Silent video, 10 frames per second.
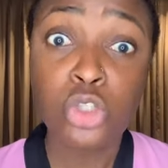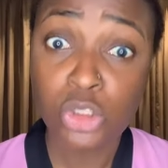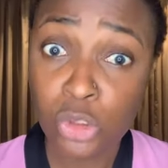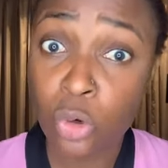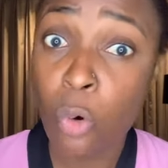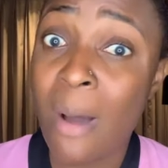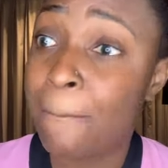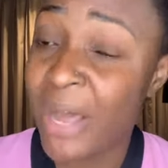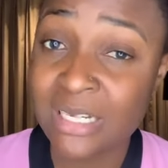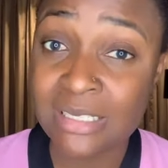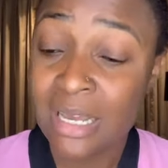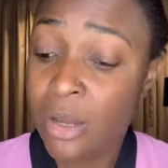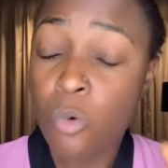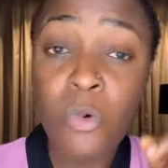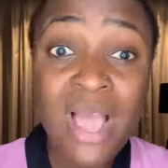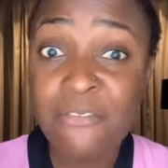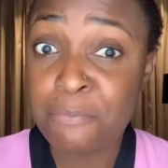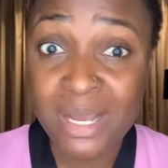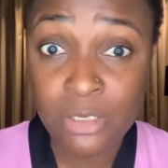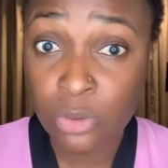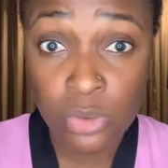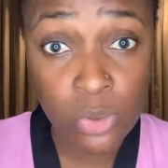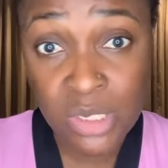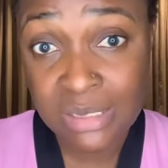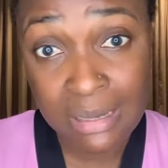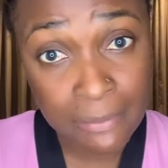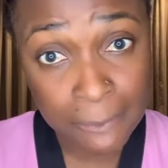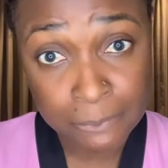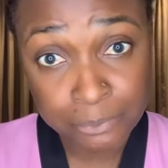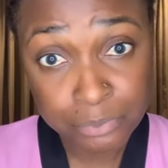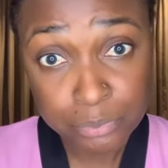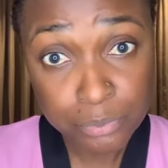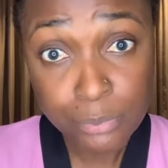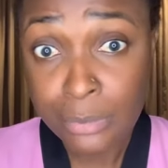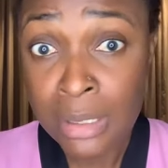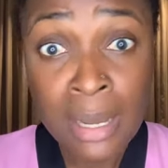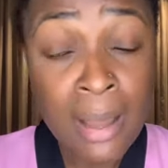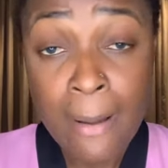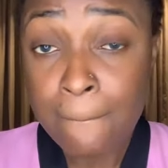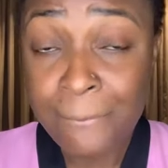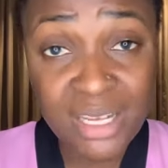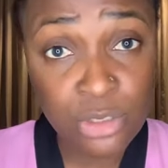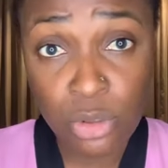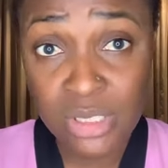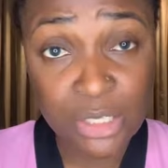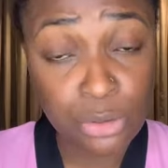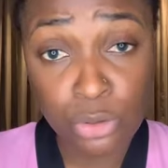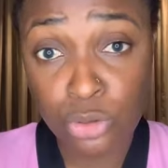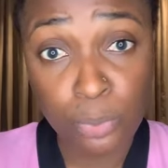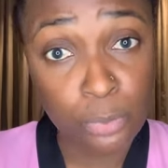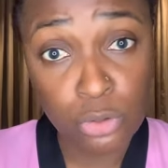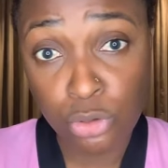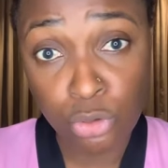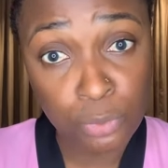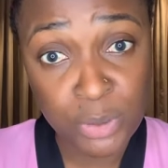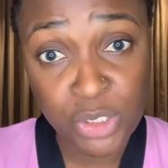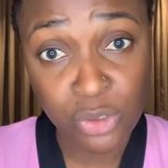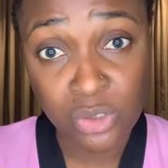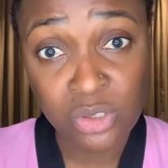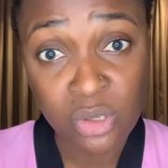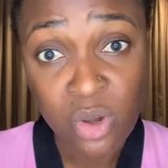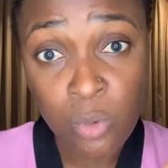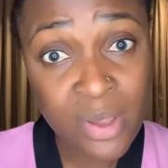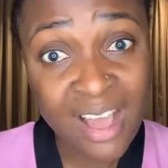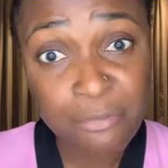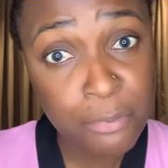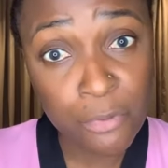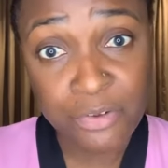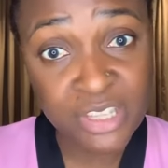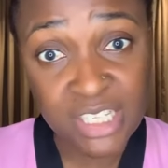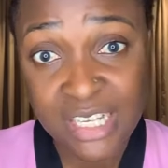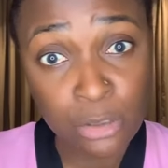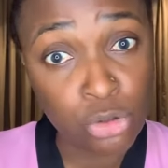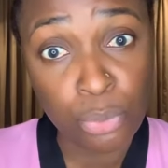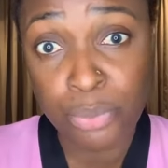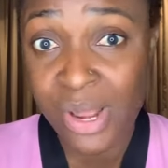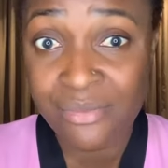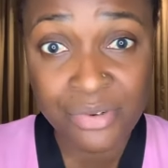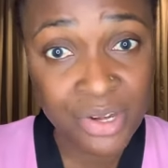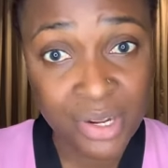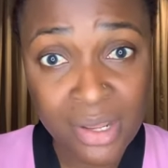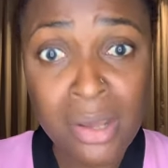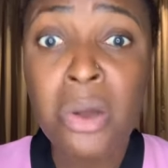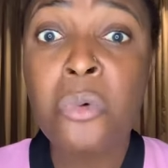Just go and pass. We have pastors on Instagram. Pastors that don't used to post nude pictures. We have prophetess that used to pray every day.